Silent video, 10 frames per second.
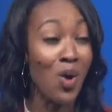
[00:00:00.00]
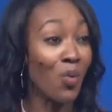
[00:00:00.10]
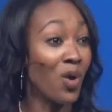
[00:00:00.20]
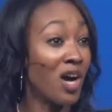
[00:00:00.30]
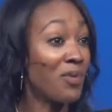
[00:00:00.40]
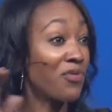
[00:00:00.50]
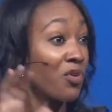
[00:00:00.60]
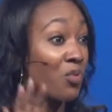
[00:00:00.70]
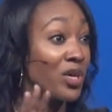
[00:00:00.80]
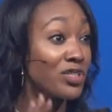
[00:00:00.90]
well
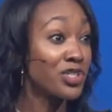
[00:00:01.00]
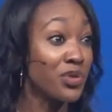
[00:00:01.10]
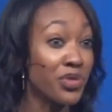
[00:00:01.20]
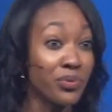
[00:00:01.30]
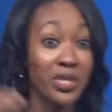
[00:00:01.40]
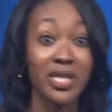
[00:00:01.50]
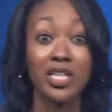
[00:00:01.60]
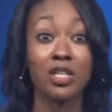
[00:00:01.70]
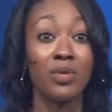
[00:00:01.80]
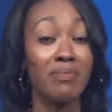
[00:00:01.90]
before 123,
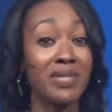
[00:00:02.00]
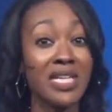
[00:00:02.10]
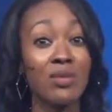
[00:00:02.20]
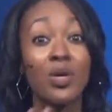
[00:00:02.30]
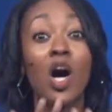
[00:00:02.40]
You and Me,